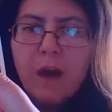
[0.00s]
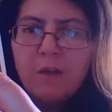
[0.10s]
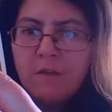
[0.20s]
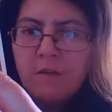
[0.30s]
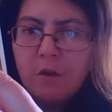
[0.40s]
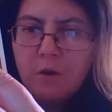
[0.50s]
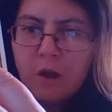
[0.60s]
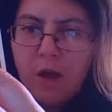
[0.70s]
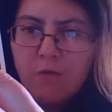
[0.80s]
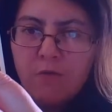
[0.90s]
exit your
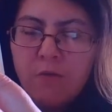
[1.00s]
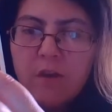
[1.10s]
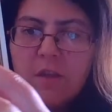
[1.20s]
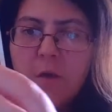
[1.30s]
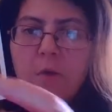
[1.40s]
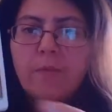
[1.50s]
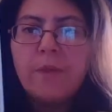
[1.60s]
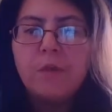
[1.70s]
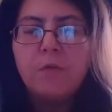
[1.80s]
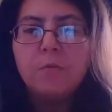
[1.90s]
life. Now,
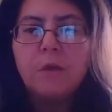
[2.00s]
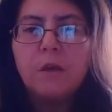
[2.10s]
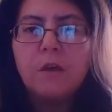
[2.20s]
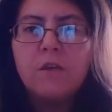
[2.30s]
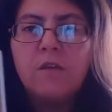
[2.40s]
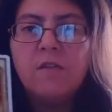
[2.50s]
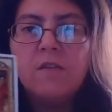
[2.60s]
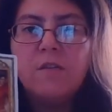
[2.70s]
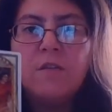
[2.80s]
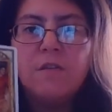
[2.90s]
it could be
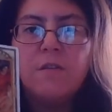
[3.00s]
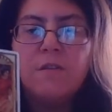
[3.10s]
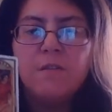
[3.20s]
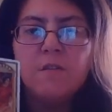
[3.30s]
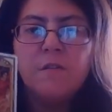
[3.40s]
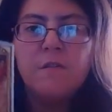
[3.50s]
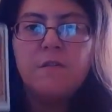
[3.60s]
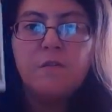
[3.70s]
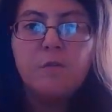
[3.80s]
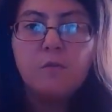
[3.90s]
this
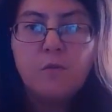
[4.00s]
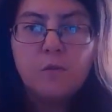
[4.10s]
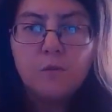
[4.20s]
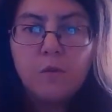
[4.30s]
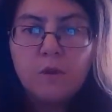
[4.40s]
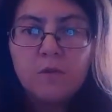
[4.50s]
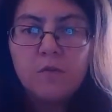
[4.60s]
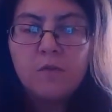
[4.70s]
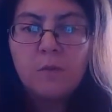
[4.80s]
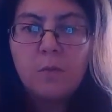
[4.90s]
is you doing this
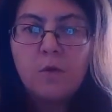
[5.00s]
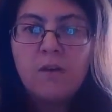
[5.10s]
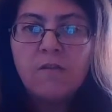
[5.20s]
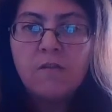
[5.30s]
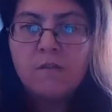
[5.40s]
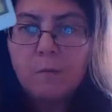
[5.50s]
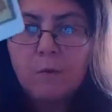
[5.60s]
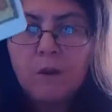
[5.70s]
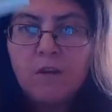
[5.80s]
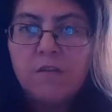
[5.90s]
to someone else, or
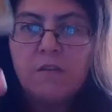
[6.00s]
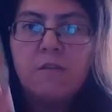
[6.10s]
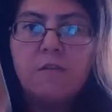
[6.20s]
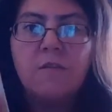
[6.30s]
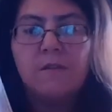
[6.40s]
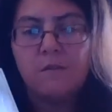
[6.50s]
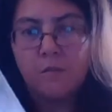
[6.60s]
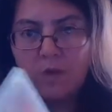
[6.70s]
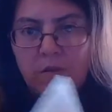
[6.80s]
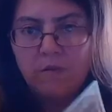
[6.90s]
someone else is
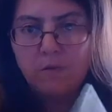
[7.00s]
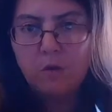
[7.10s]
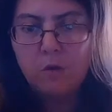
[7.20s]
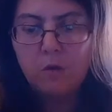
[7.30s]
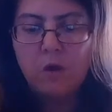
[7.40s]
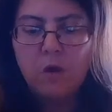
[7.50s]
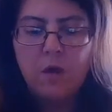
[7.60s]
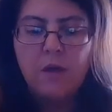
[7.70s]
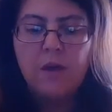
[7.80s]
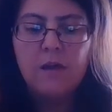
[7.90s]
doing this to you.
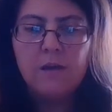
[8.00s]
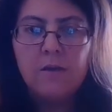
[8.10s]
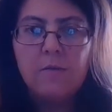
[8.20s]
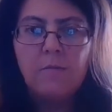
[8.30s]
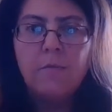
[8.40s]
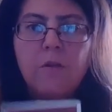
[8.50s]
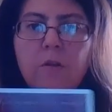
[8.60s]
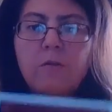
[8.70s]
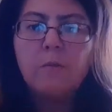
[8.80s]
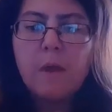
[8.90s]
In the middle
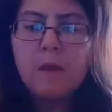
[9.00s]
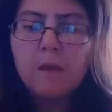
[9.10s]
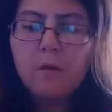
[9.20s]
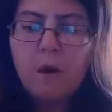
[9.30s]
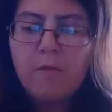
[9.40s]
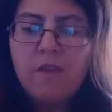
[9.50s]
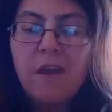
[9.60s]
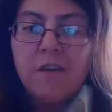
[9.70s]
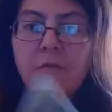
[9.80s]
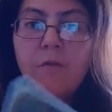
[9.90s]
of the month, you have the
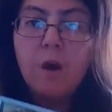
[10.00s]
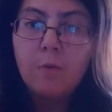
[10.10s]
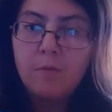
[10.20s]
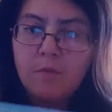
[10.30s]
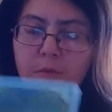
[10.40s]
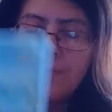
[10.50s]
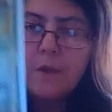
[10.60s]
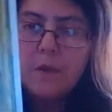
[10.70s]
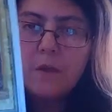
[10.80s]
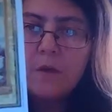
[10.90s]
Eight of Cups.
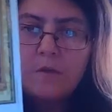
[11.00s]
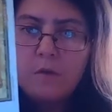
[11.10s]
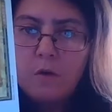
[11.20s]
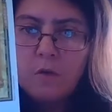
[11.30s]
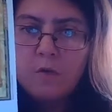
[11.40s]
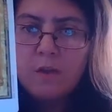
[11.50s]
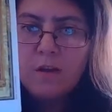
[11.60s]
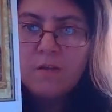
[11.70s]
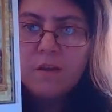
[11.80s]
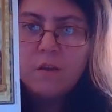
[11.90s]
So
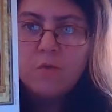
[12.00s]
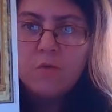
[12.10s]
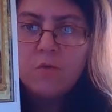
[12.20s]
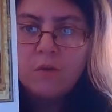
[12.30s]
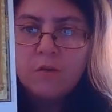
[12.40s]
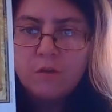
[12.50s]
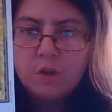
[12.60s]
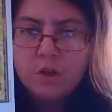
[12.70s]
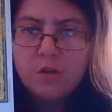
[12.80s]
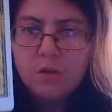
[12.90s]
there's a new
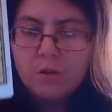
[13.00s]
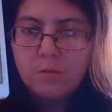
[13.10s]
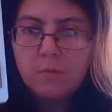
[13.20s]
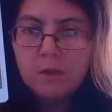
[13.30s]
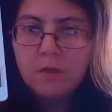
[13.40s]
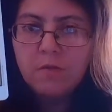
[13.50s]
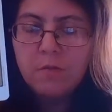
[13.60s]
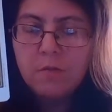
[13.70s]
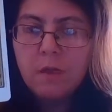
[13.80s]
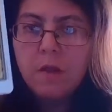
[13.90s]
transition in the middle of
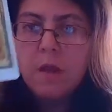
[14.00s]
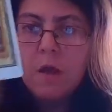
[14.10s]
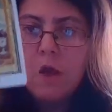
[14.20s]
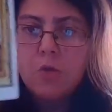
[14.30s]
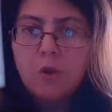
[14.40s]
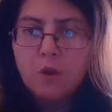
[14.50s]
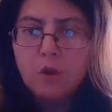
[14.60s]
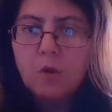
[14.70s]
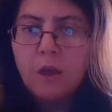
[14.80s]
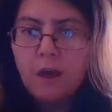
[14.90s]
the month to a
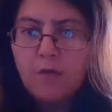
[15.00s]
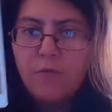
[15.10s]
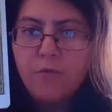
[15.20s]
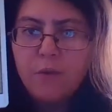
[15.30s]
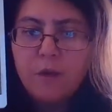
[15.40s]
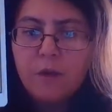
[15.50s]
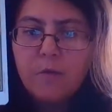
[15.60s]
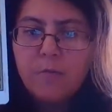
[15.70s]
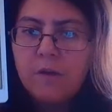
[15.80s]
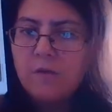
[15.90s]
new life,
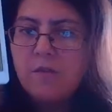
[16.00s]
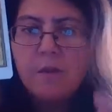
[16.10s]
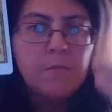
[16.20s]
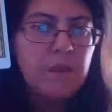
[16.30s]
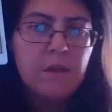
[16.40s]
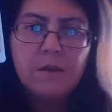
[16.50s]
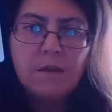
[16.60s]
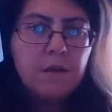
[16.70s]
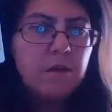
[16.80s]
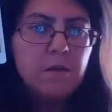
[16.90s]
because
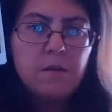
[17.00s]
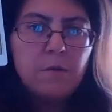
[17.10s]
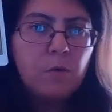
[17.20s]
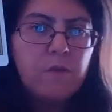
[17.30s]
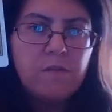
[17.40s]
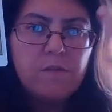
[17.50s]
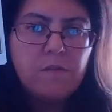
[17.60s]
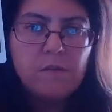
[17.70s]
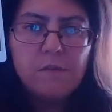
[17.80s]
something was,